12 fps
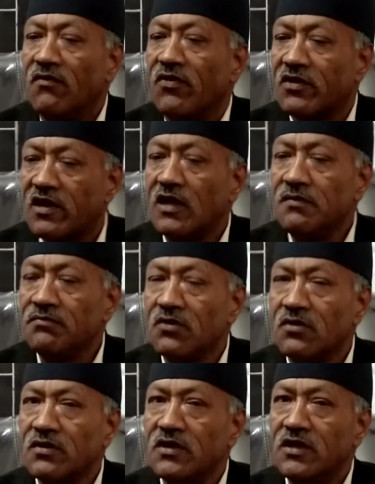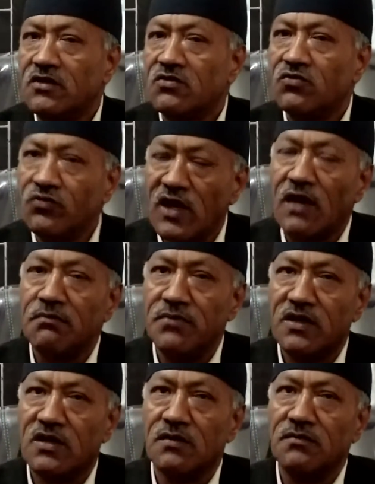For Kalimpong, it could have
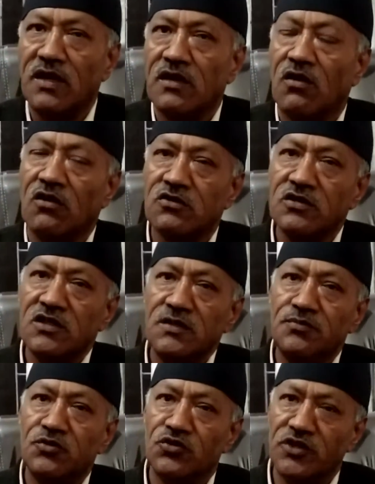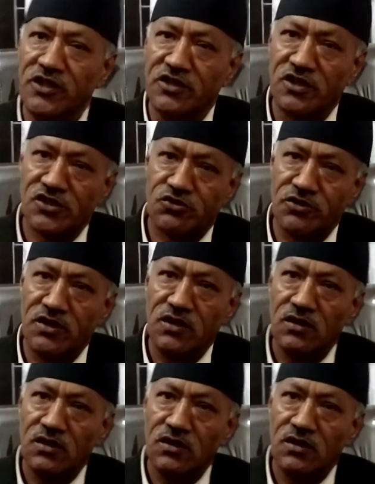become an alternative to tea industry.